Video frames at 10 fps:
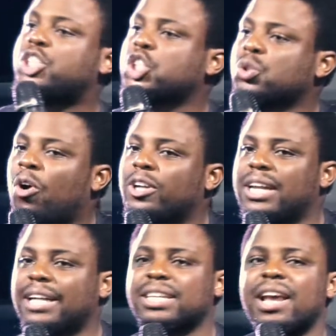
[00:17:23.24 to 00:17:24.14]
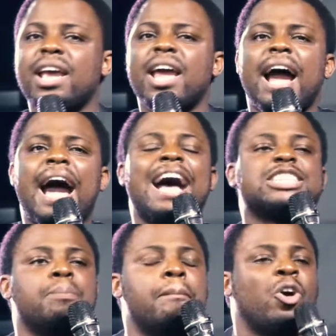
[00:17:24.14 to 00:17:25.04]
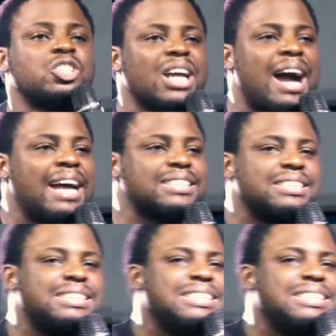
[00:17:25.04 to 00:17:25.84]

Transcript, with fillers: ensure that as much as